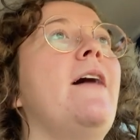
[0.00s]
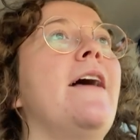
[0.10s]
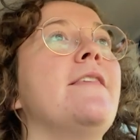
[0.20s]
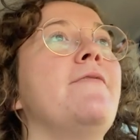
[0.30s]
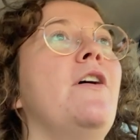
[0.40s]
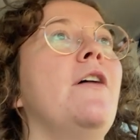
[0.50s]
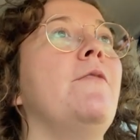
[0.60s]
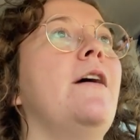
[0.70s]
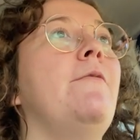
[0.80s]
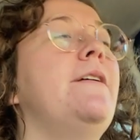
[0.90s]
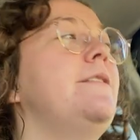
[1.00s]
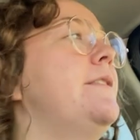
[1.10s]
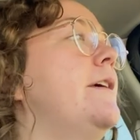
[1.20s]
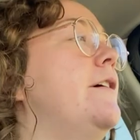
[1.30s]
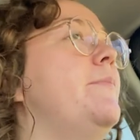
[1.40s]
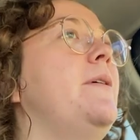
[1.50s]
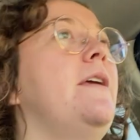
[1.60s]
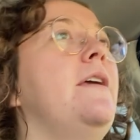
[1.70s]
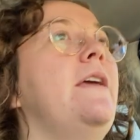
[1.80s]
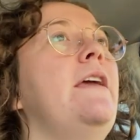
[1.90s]
last vlog where I went to
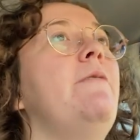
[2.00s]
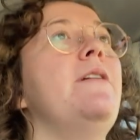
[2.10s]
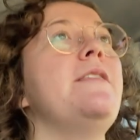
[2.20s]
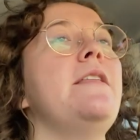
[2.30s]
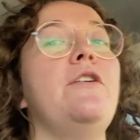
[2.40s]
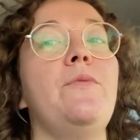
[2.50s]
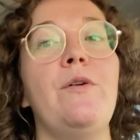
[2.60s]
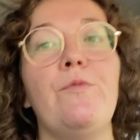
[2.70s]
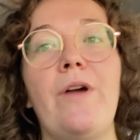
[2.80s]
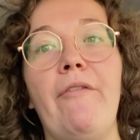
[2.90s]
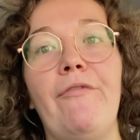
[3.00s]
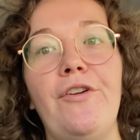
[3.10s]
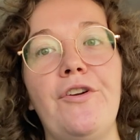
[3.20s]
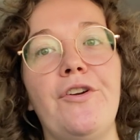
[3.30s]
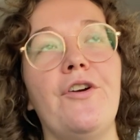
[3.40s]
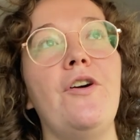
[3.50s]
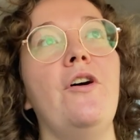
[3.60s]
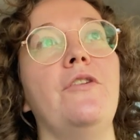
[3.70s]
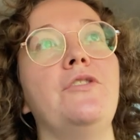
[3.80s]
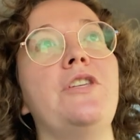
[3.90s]
therapy, it was a little bit rough for your
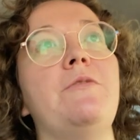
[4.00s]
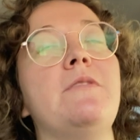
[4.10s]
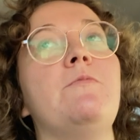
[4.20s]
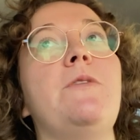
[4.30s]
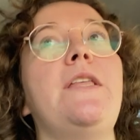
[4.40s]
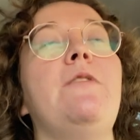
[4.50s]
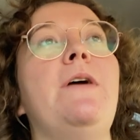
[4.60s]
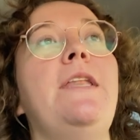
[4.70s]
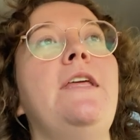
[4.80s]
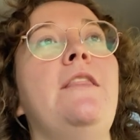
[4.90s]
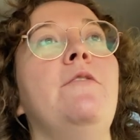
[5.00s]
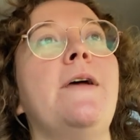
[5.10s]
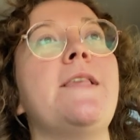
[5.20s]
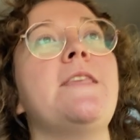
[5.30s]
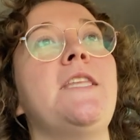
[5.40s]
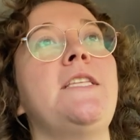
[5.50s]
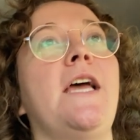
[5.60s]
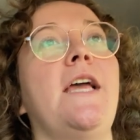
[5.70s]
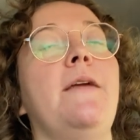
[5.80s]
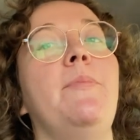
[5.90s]
girl. She was really winded the rest of the
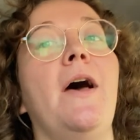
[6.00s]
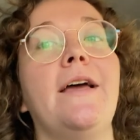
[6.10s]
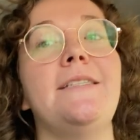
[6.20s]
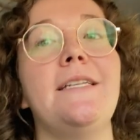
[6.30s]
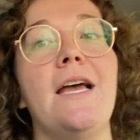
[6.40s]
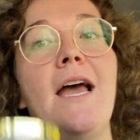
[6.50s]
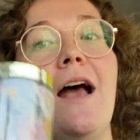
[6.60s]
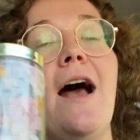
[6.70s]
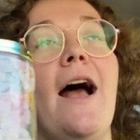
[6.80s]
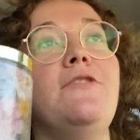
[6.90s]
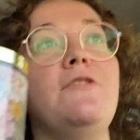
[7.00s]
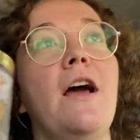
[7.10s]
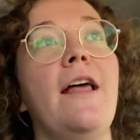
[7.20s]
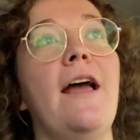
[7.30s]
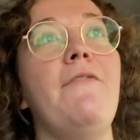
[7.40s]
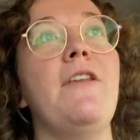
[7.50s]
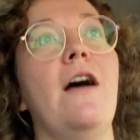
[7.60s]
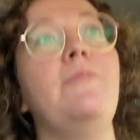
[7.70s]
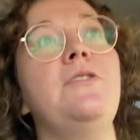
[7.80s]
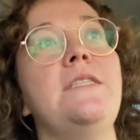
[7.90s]
day, but I do not have that
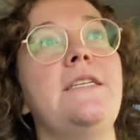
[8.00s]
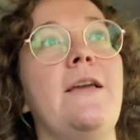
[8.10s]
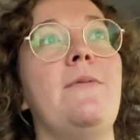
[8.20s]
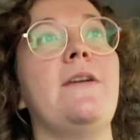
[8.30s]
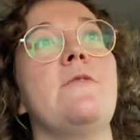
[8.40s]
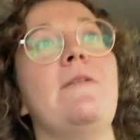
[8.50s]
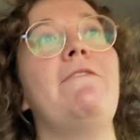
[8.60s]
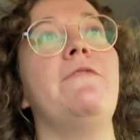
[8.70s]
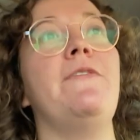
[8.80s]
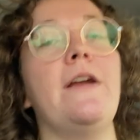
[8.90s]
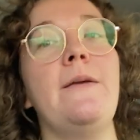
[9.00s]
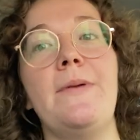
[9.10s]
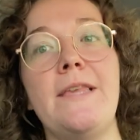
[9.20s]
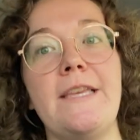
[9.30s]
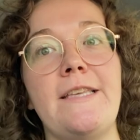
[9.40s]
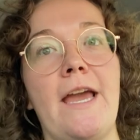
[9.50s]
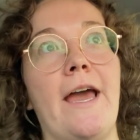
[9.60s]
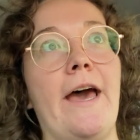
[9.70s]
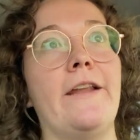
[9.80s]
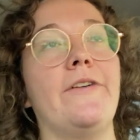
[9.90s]
option today because we have a very busy day
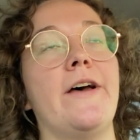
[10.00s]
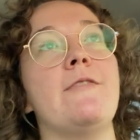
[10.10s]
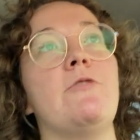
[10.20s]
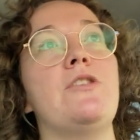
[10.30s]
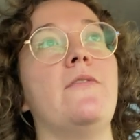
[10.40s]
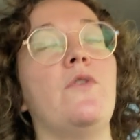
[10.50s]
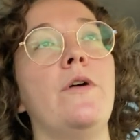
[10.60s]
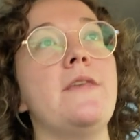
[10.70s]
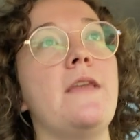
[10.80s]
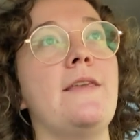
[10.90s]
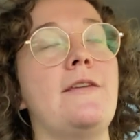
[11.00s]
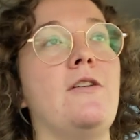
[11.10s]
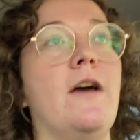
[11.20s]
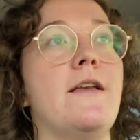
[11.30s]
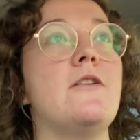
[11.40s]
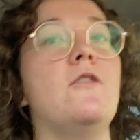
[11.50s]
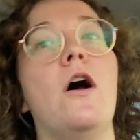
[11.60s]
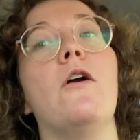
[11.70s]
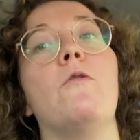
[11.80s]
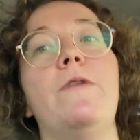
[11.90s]
ahead of us, which of course I'll take you guys
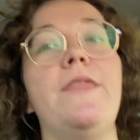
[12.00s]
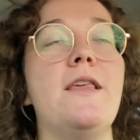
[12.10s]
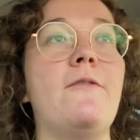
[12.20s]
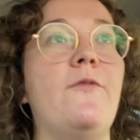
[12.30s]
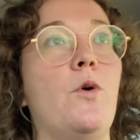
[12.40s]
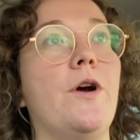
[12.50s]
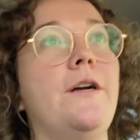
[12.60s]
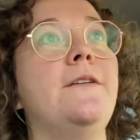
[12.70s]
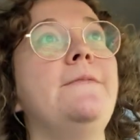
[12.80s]
along with us for.